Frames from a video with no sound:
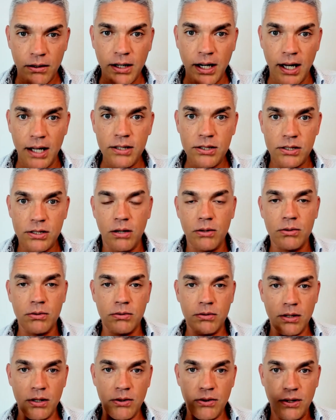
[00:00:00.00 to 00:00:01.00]
Okay,
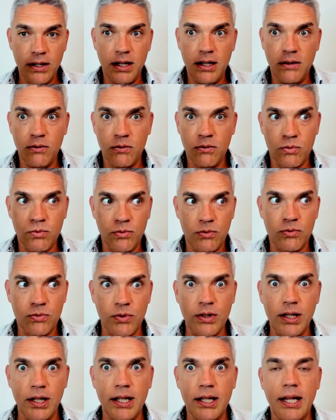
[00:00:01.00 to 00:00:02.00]
so the
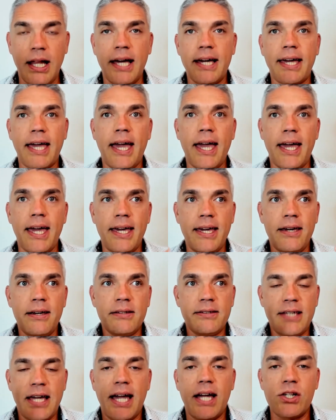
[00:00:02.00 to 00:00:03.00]
really like a
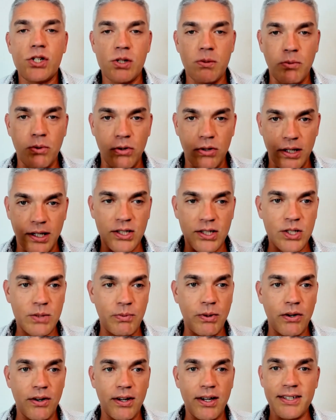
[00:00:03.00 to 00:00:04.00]
tangible
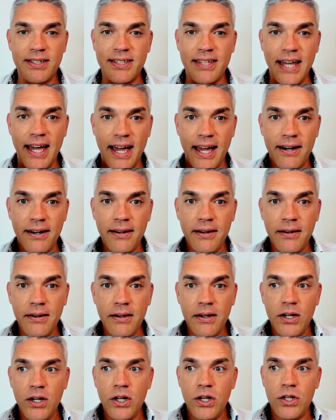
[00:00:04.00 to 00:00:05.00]
experience that
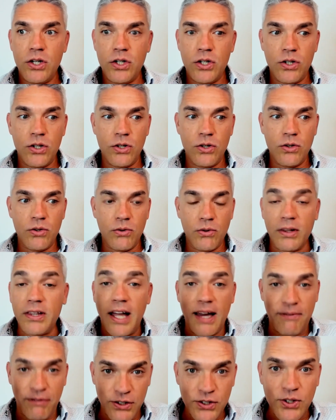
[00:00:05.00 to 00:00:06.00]

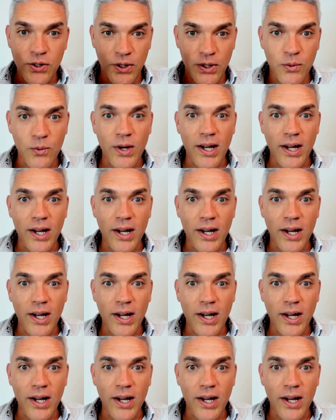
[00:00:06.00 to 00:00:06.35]
life is going